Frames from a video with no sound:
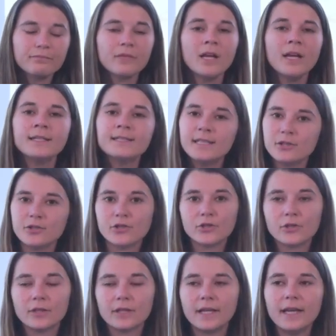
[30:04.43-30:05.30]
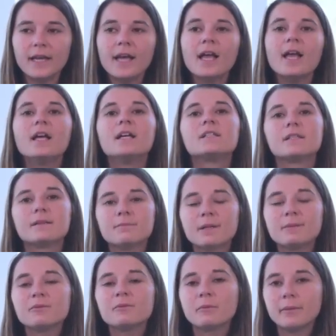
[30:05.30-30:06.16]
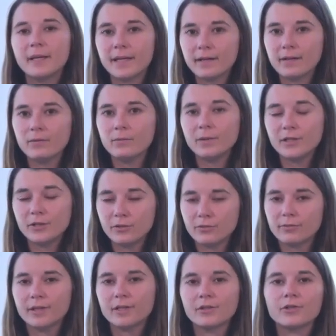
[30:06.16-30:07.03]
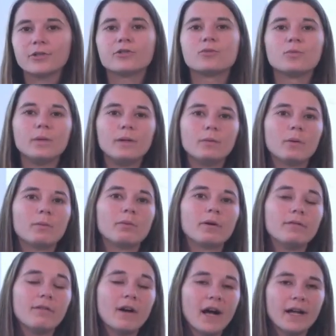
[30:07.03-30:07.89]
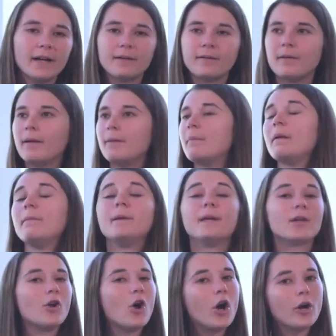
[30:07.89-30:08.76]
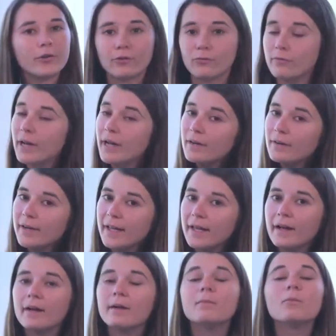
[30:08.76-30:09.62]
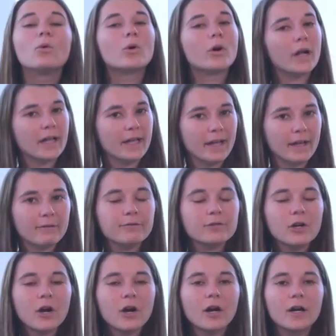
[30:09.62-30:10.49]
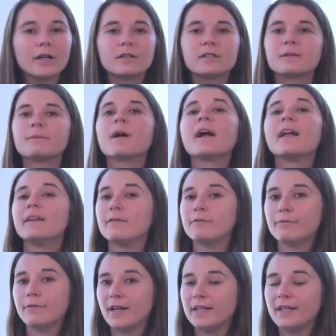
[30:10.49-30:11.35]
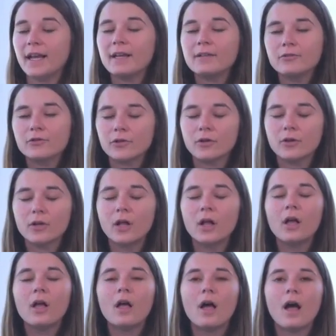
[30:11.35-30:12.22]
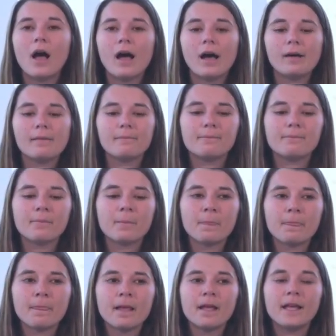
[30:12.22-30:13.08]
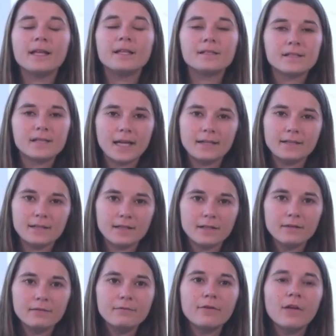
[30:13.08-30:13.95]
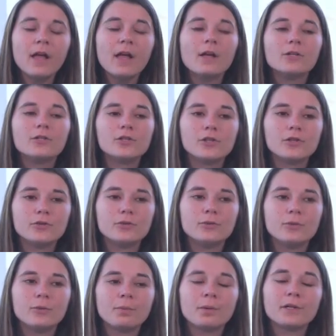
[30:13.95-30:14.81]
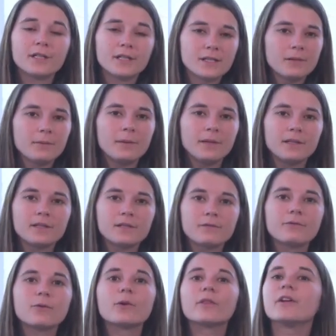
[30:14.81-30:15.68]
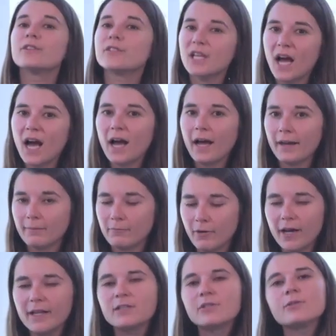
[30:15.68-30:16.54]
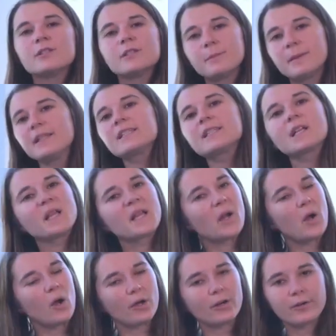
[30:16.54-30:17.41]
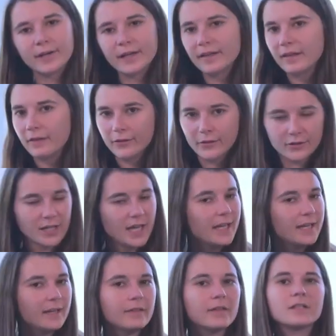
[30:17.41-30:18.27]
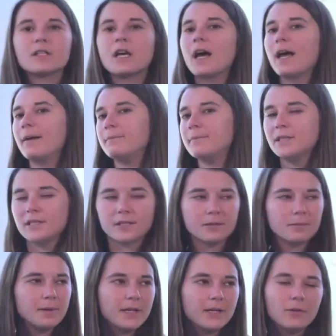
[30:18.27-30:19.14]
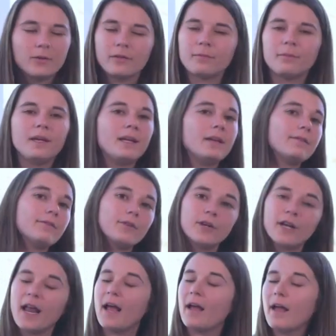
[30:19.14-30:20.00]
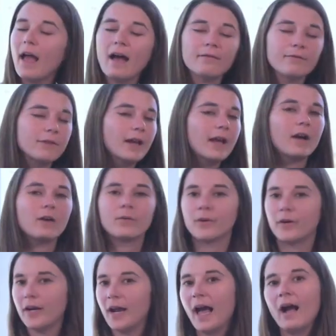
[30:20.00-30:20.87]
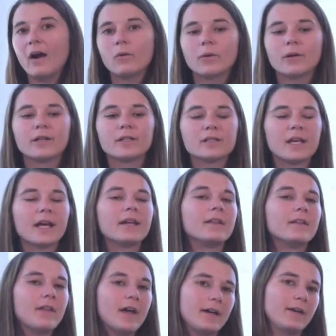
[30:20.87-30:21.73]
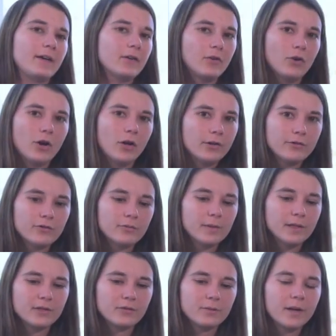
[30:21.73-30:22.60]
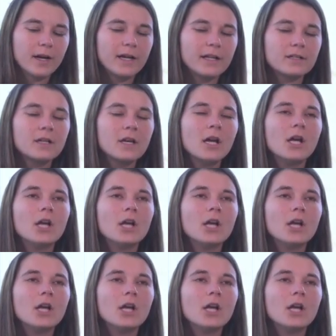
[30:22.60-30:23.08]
Additionally, sometimes when we do research, we will provide maybe an honorarium or a gift card, some kind of financial incentive to participants for their time, right? So it's basically honoring that they're taking the time to speak with me for half an hour, an hour. It's kind of that acknowledgement, right?